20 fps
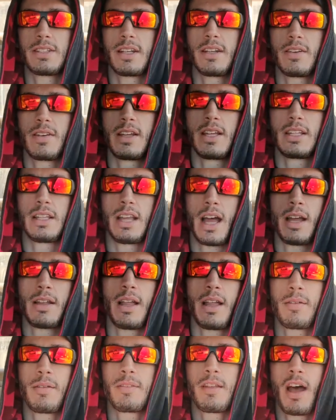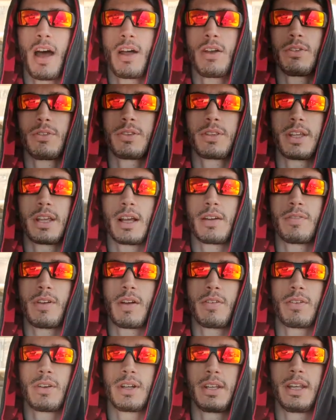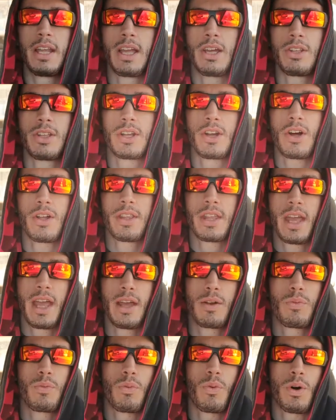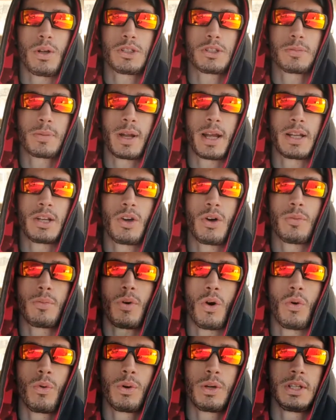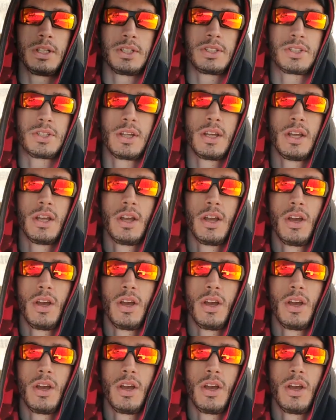And I don't think I've ever nailed it on the head once, but I know I'm always